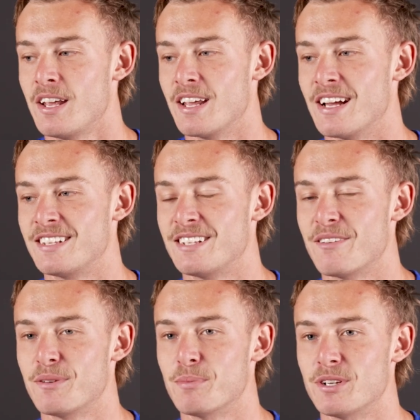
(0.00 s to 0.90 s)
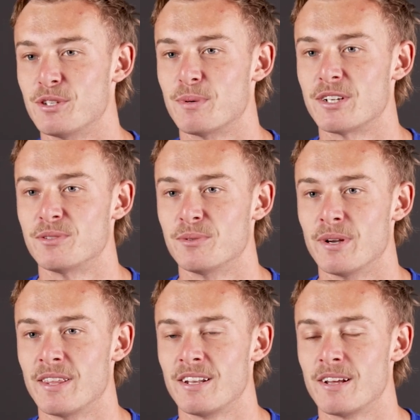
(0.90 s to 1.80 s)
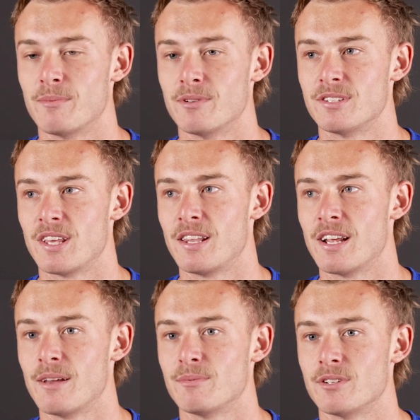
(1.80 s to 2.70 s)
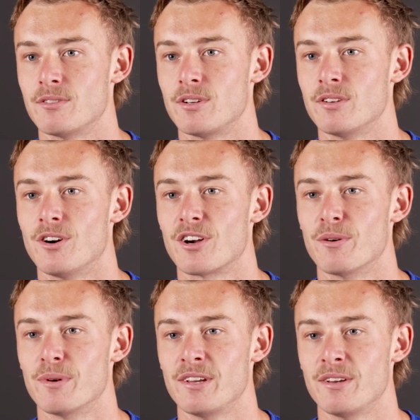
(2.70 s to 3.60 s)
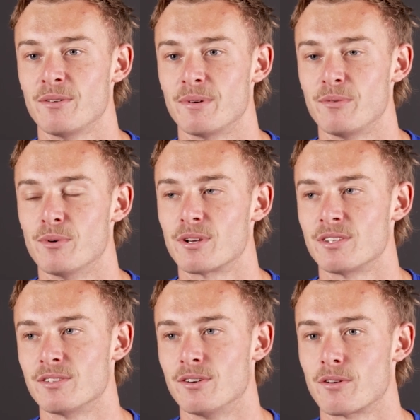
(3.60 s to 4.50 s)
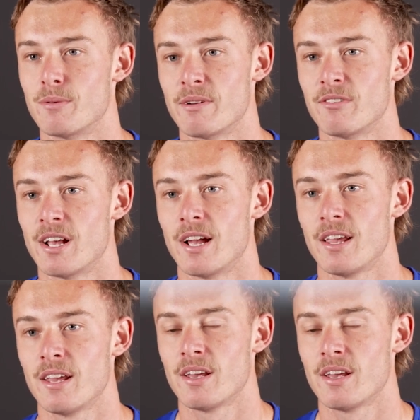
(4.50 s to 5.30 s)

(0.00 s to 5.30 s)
yeah, it's definitely pretty special to wear that number and see the names that are on your locker when you walk into the locker room every day.